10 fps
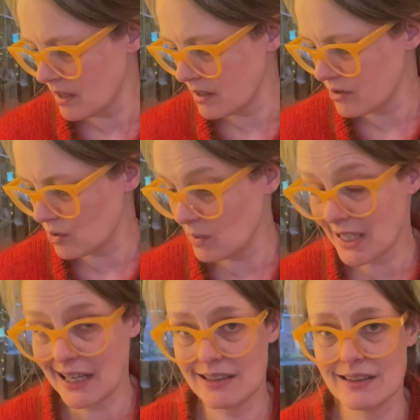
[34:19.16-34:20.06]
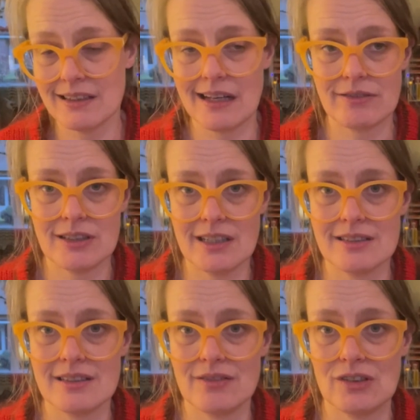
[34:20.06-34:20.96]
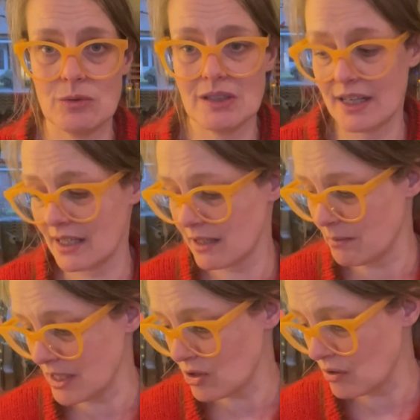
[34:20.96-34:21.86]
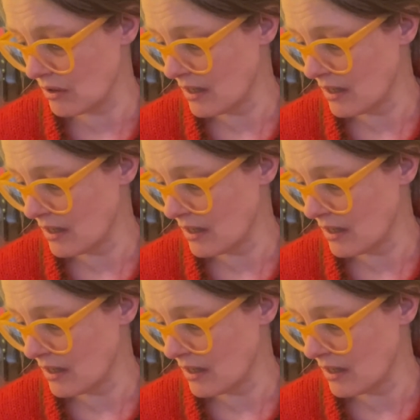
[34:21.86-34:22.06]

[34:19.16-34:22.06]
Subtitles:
So the weekend after this, if you would like me to.